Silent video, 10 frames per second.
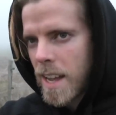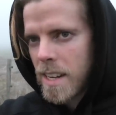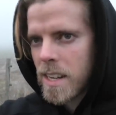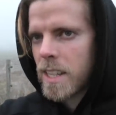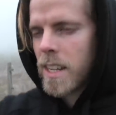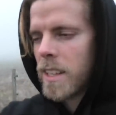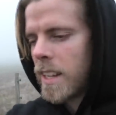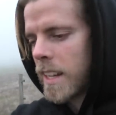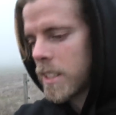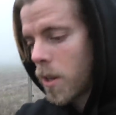And
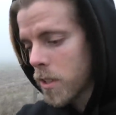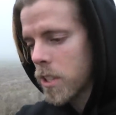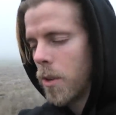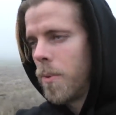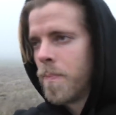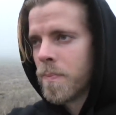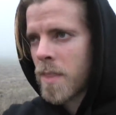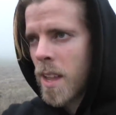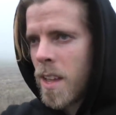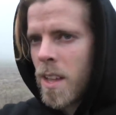as I also
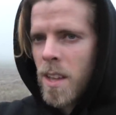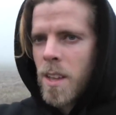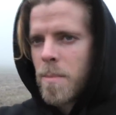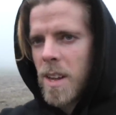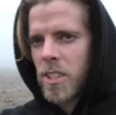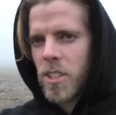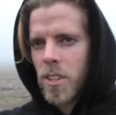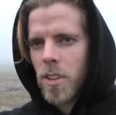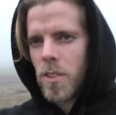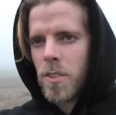
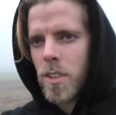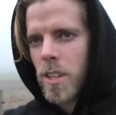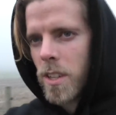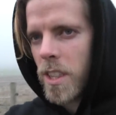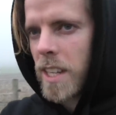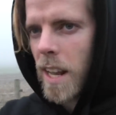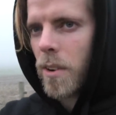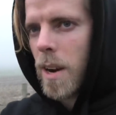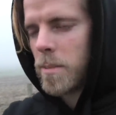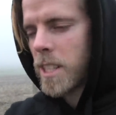mentioned on the
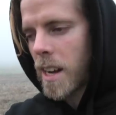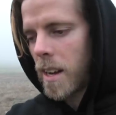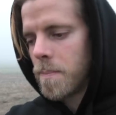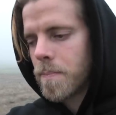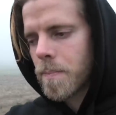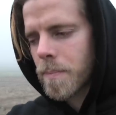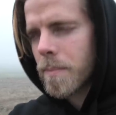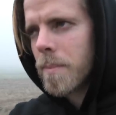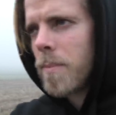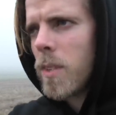Telegram channel,
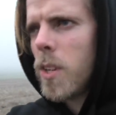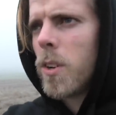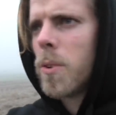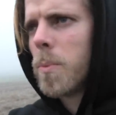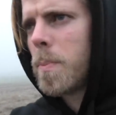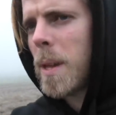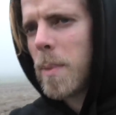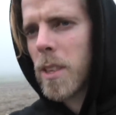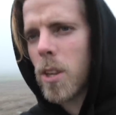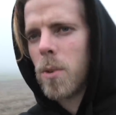you know,
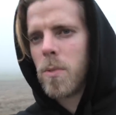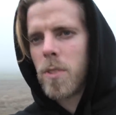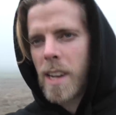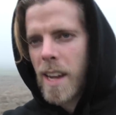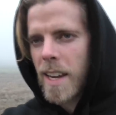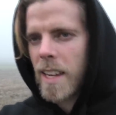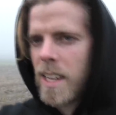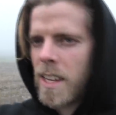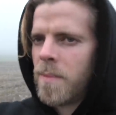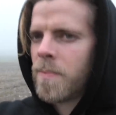people don't
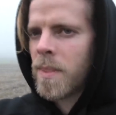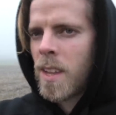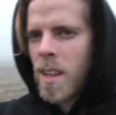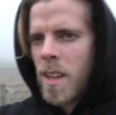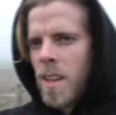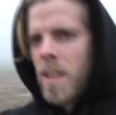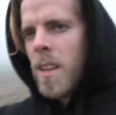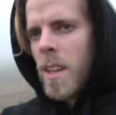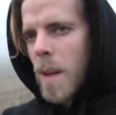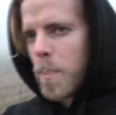like
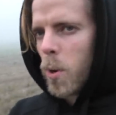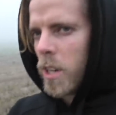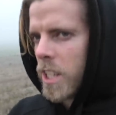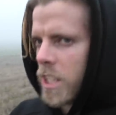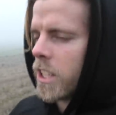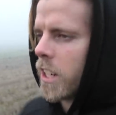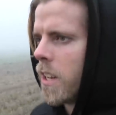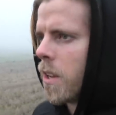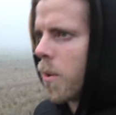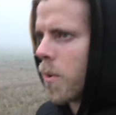a
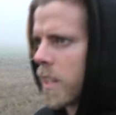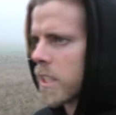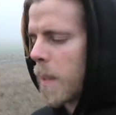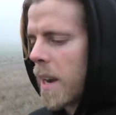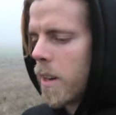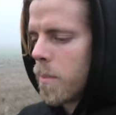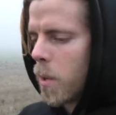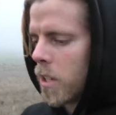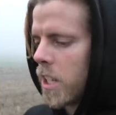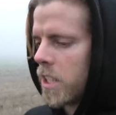politician or an aspiring
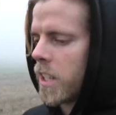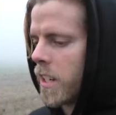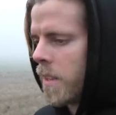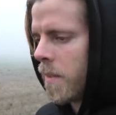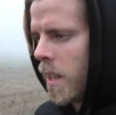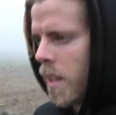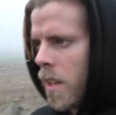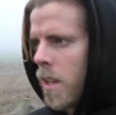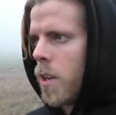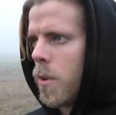politician
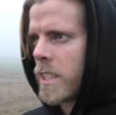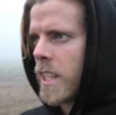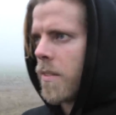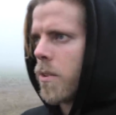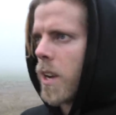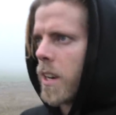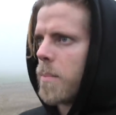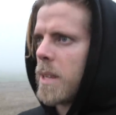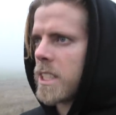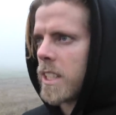who has never run
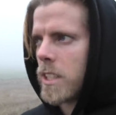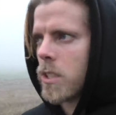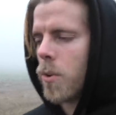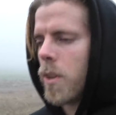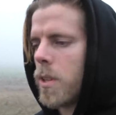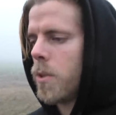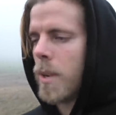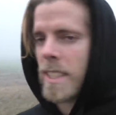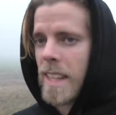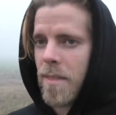a business or
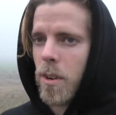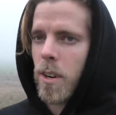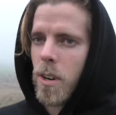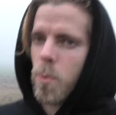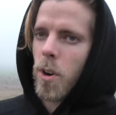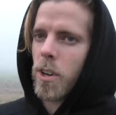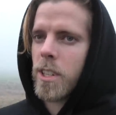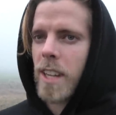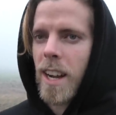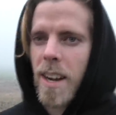who has never
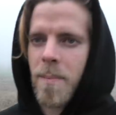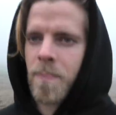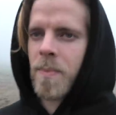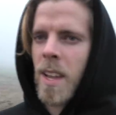worked a